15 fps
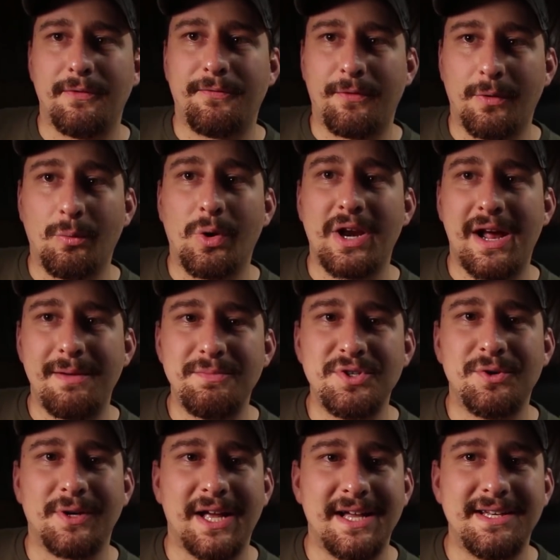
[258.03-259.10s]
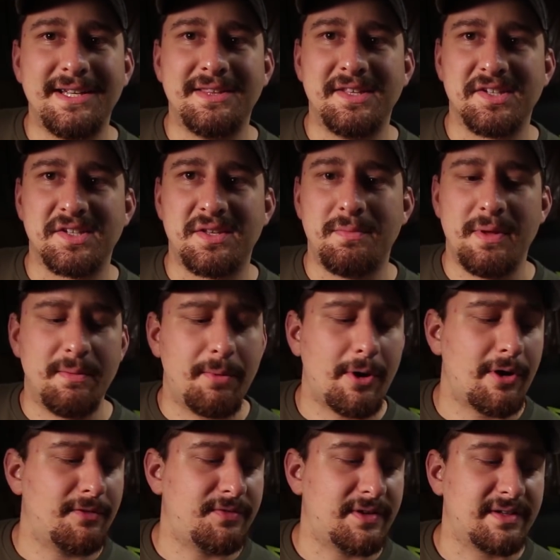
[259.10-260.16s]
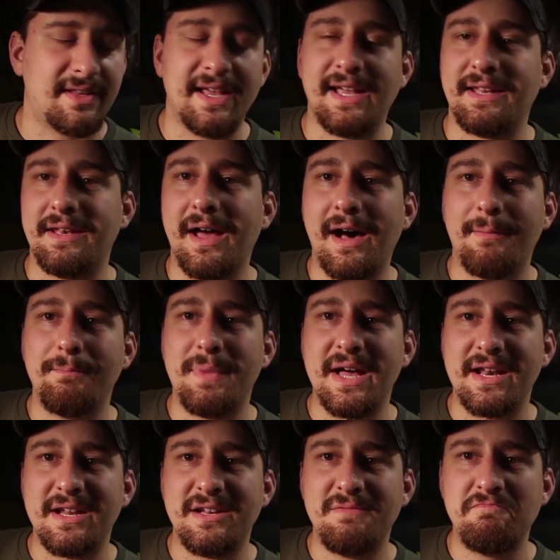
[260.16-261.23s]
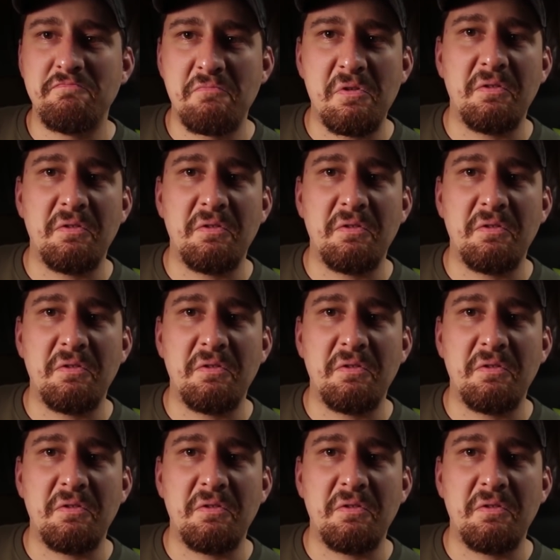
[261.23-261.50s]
For what I'm doing, I need this to be perfect and not bedded.